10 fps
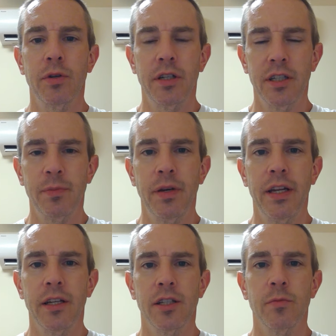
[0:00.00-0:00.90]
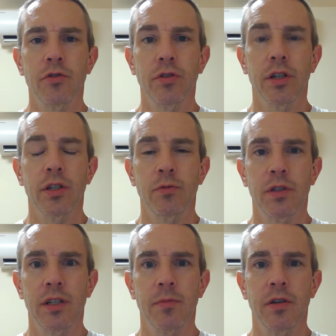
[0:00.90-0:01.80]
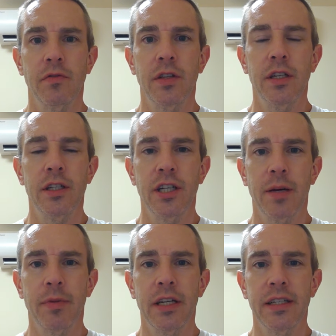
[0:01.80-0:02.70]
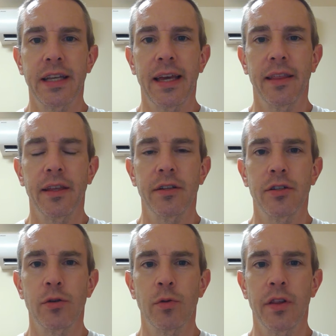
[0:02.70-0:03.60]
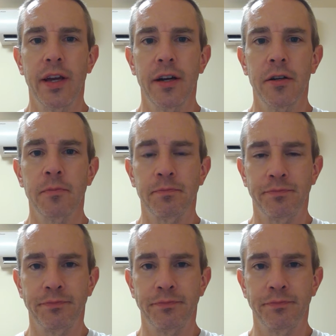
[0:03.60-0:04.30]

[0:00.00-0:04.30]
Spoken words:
participating in some drills with some of the Japanese athletes who were there.